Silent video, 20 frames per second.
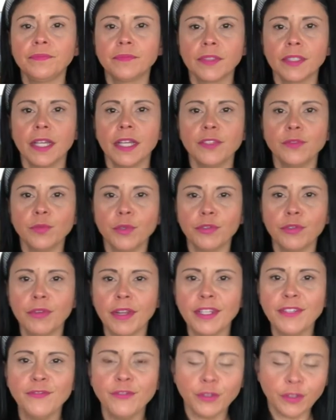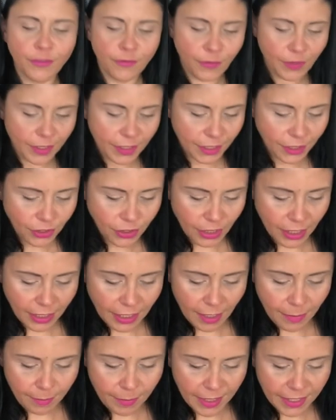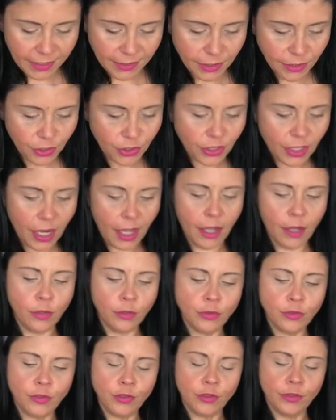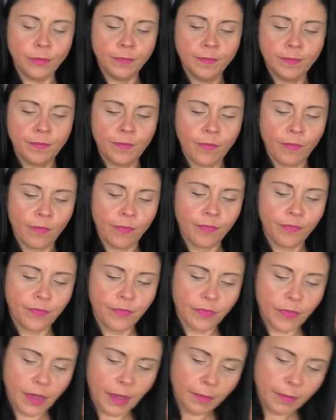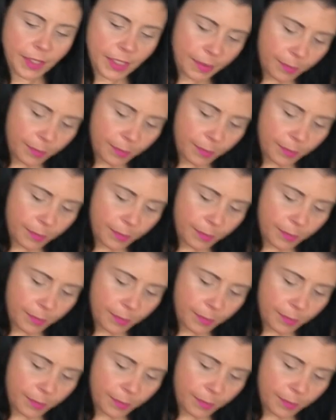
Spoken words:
Guys, we're ready for the finish. I got my quiche out. I'm gonna